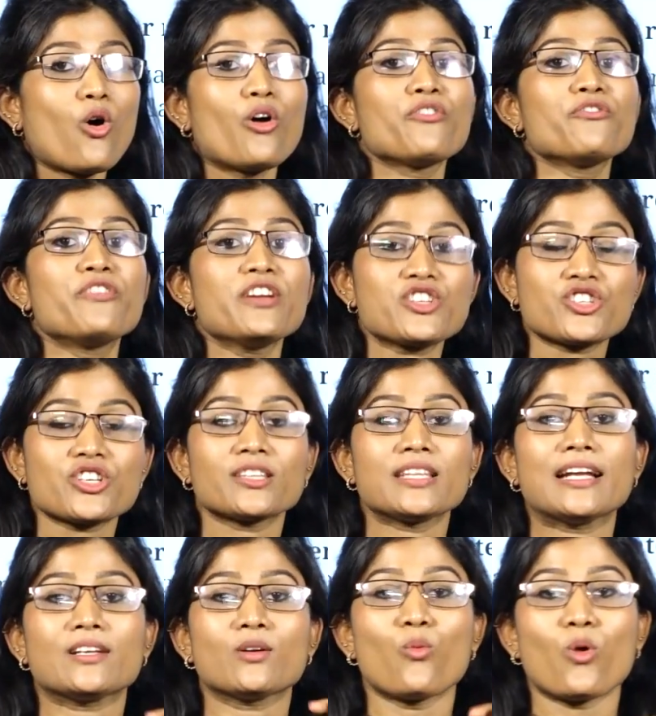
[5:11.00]
on which
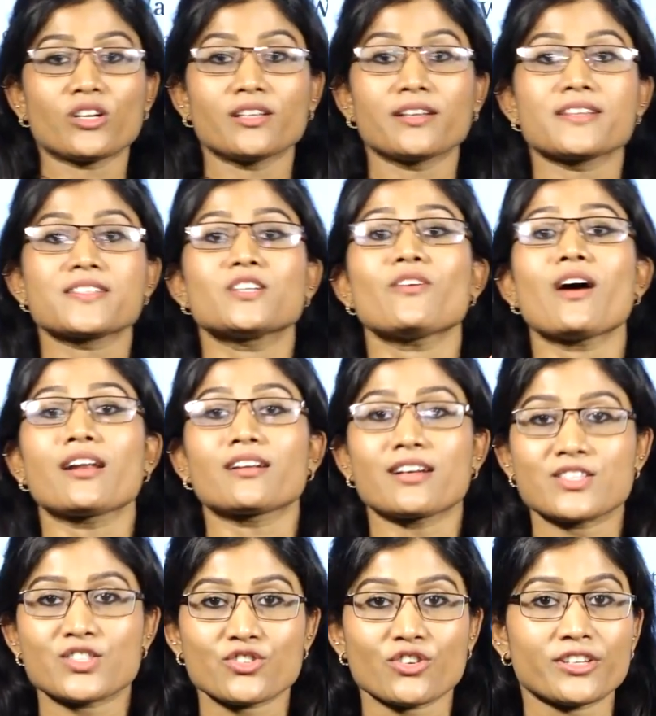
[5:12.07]
that water reserve are
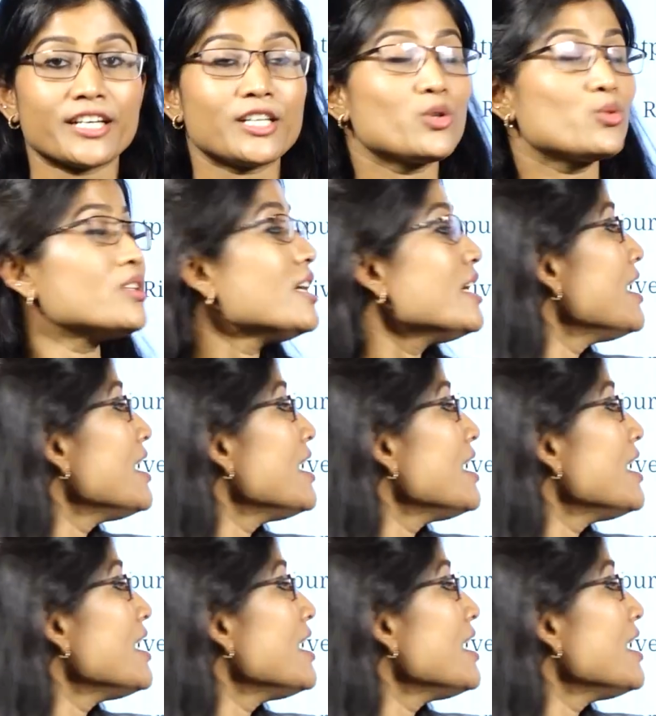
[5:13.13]
constructed to the